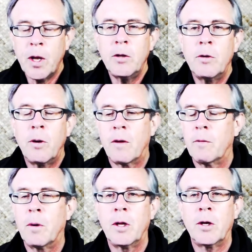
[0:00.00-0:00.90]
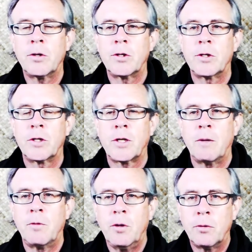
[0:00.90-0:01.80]
And you know everybody else is the
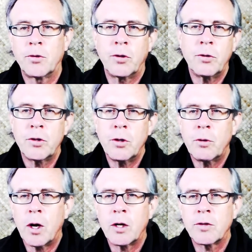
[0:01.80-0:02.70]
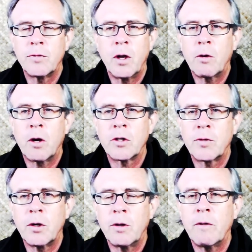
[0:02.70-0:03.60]
same too. So there's no cause no cause
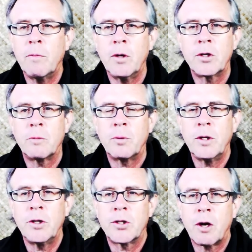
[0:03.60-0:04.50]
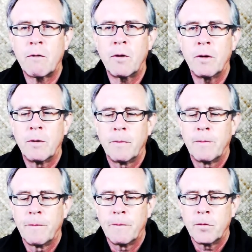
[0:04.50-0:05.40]
for guilt. Everybody's completely sovereign.
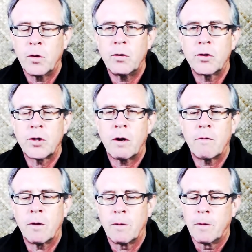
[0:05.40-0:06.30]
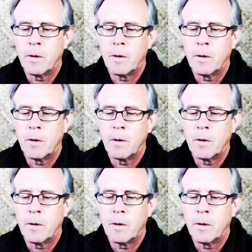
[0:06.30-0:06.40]
Total sovereign.